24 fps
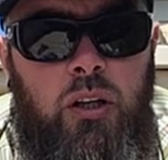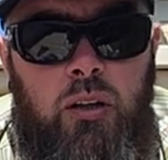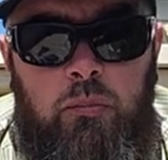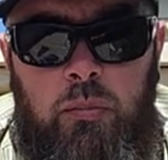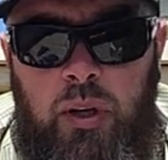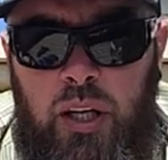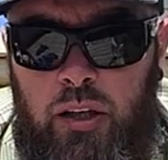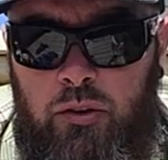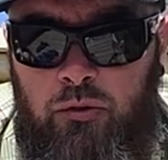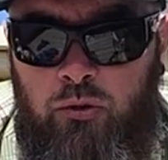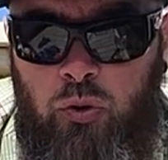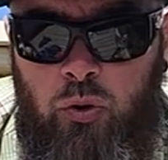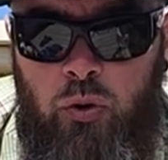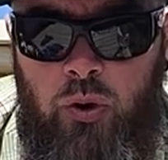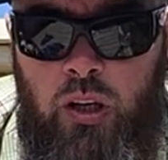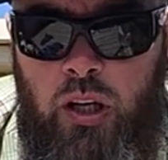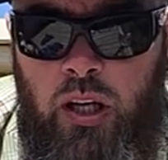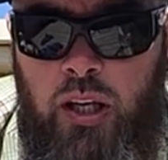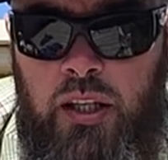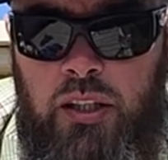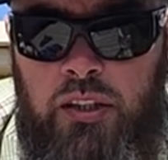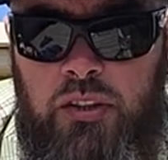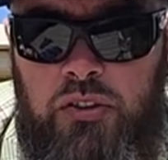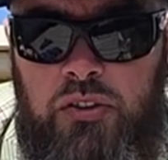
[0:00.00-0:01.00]
made of
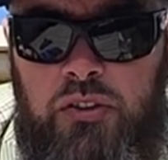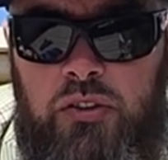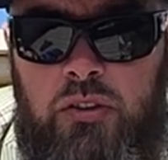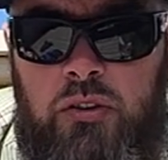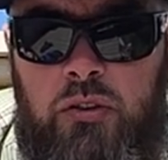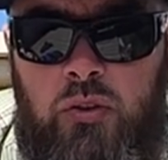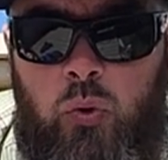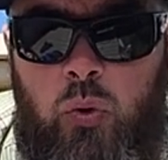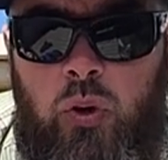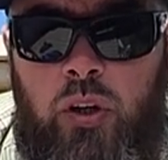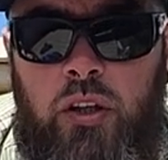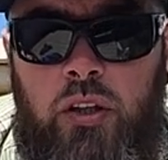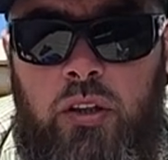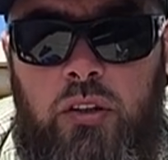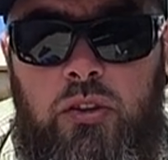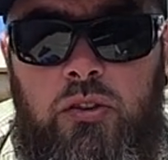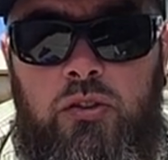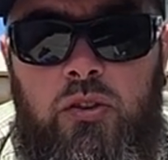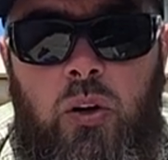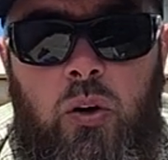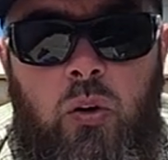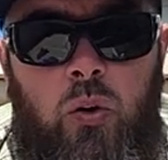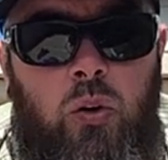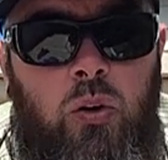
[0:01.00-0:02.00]
Royal X, 20
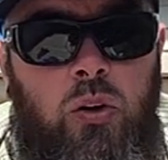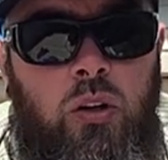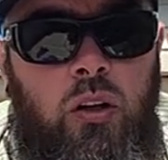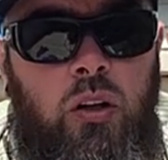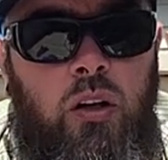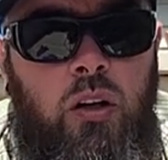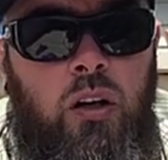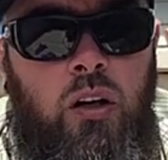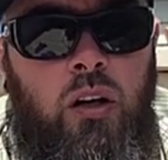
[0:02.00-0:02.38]
years old.